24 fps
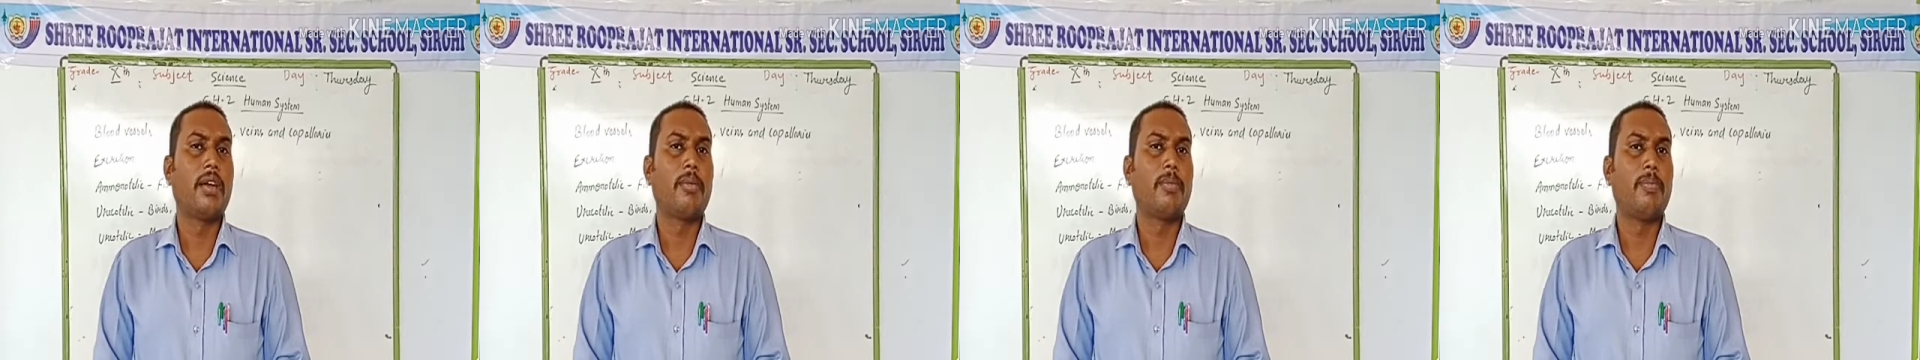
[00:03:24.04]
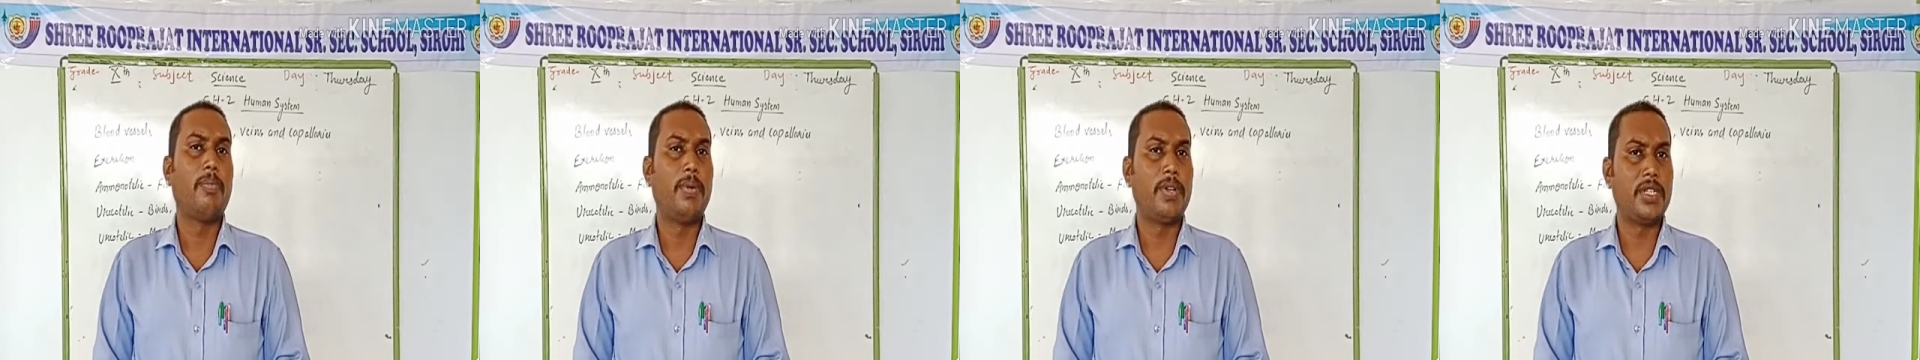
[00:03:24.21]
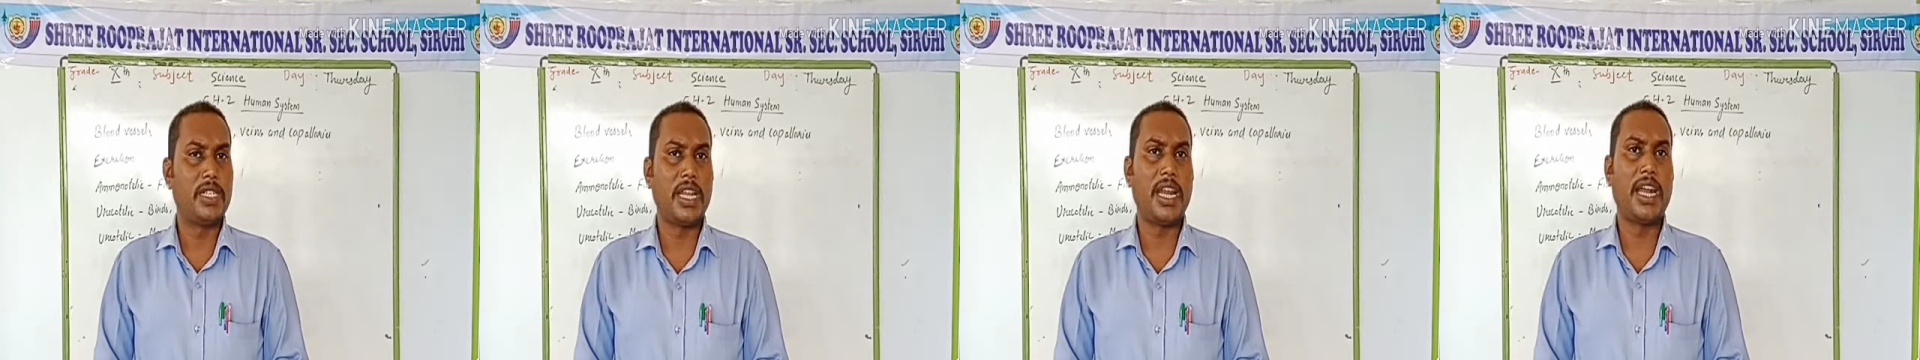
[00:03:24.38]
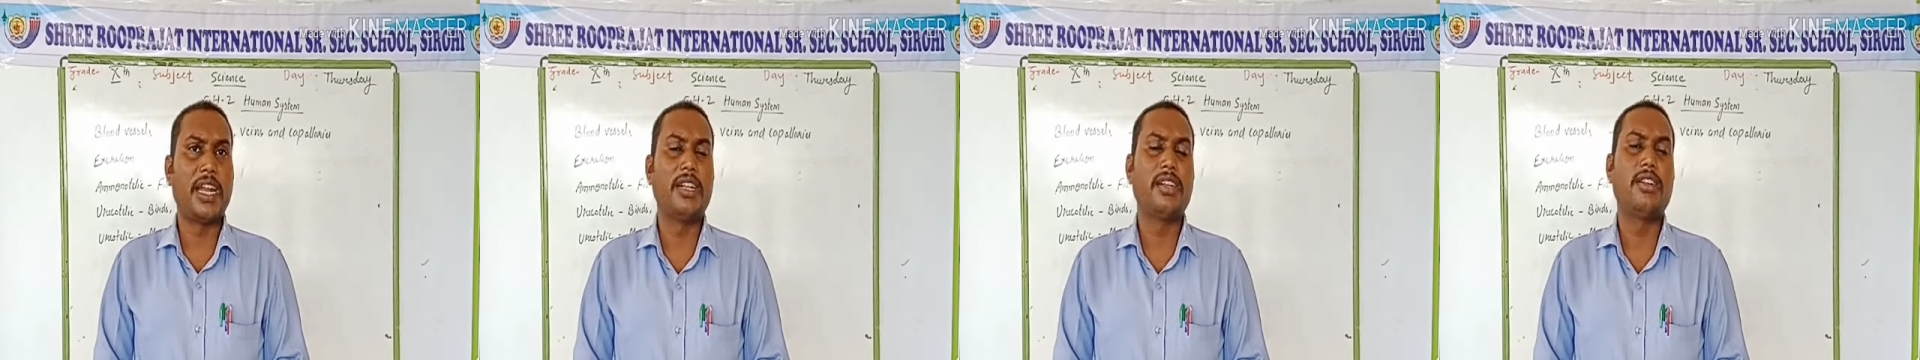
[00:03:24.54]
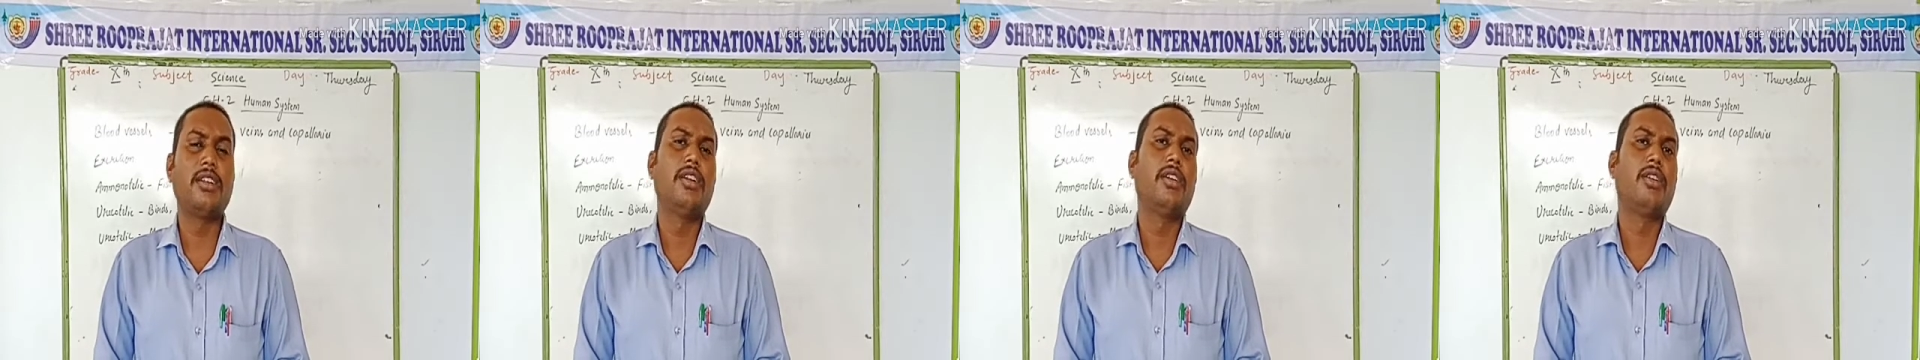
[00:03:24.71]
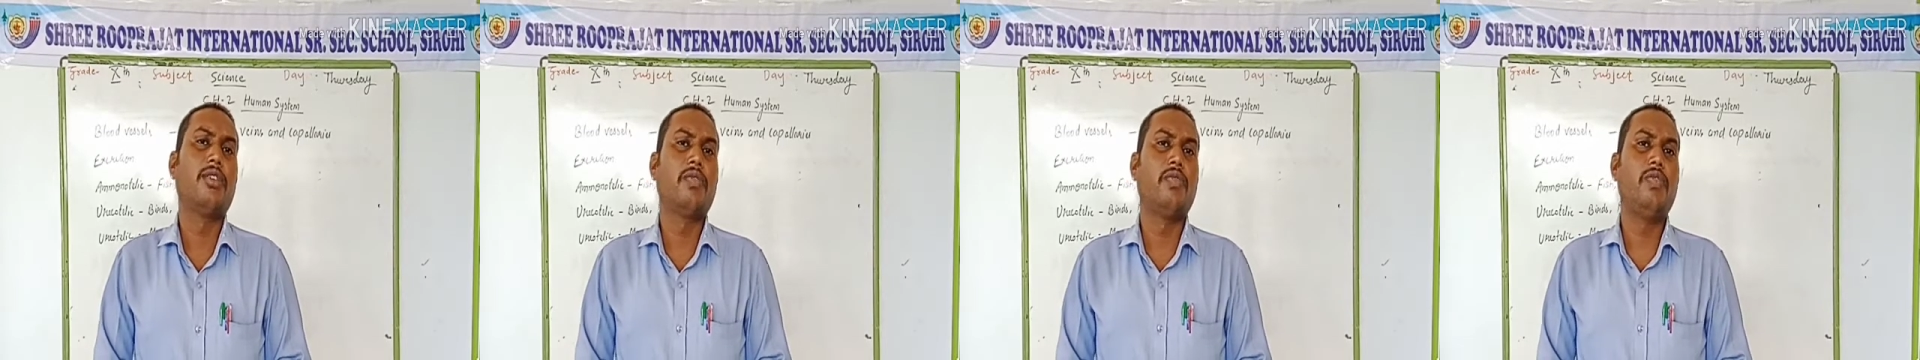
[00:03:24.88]

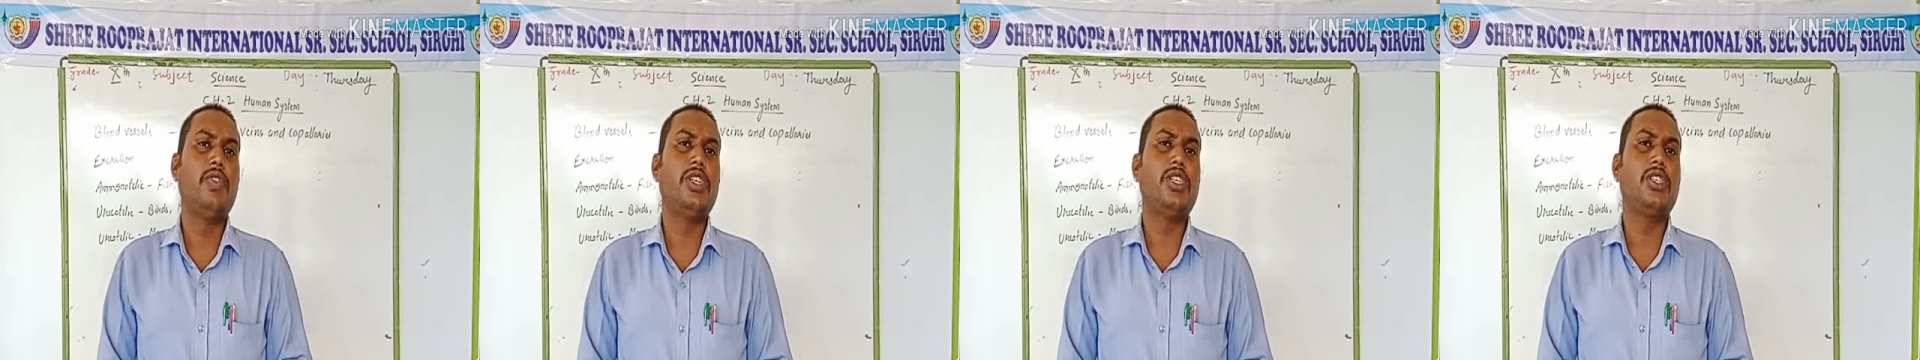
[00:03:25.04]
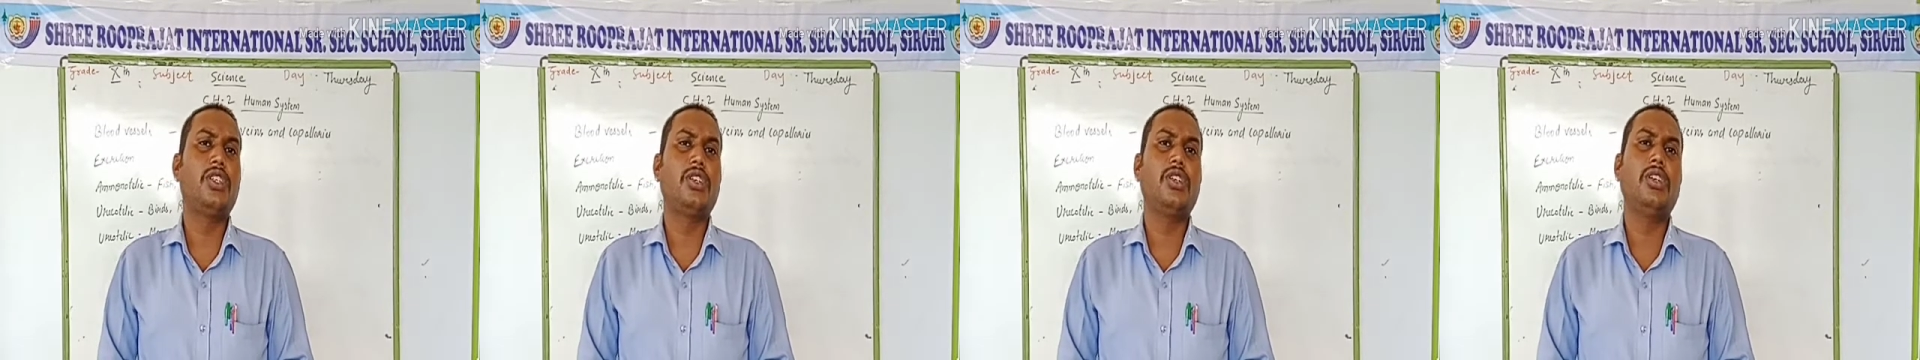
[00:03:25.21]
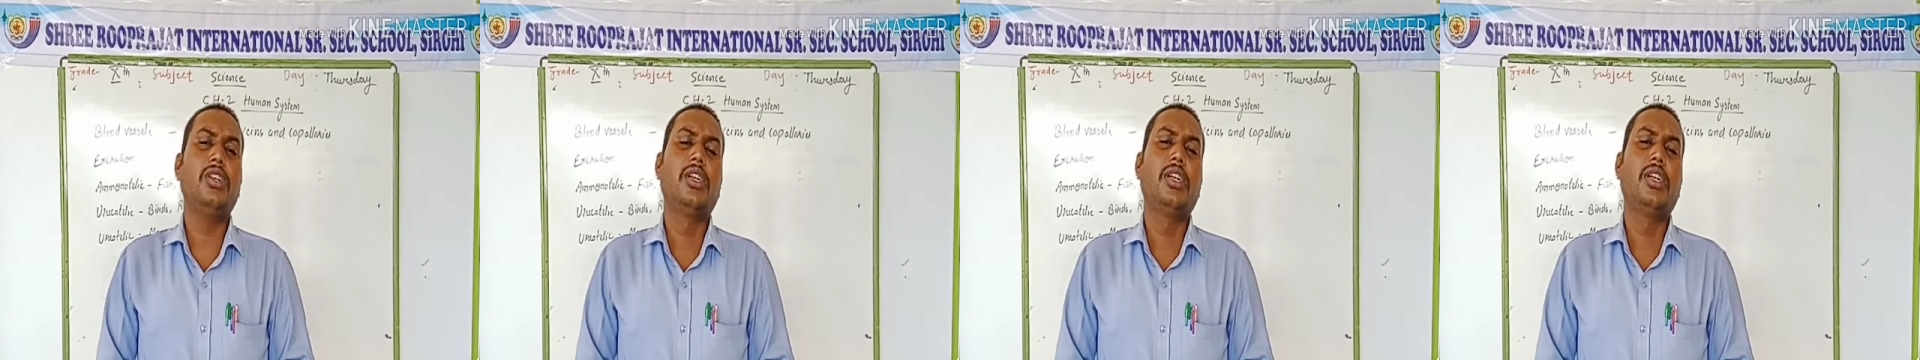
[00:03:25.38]
present which